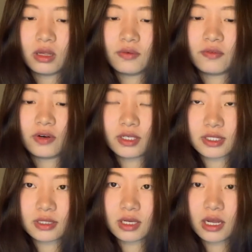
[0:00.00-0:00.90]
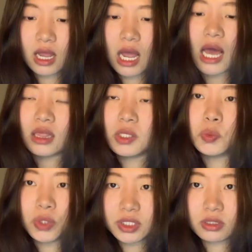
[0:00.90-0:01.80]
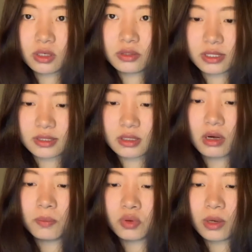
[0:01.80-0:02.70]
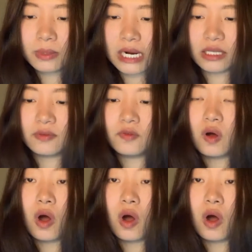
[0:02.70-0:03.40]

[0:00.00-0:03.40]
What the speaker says: First, are the resources appropriate for